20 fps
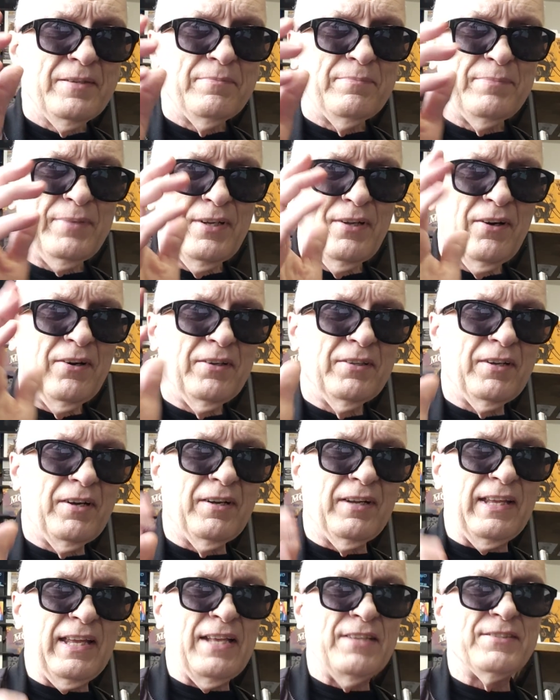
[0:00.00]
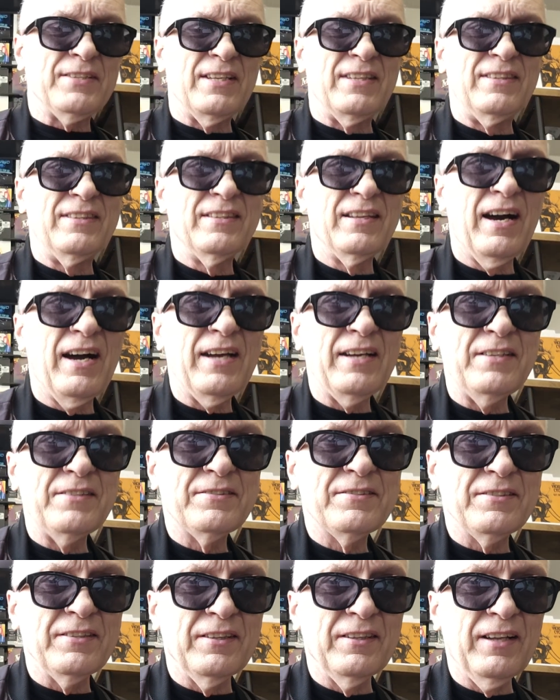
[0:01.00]
But all in all, it's a
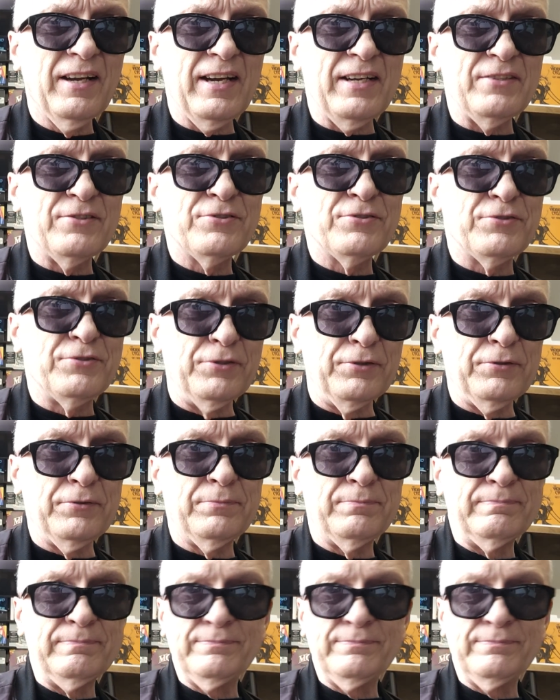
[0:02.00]
nice light stew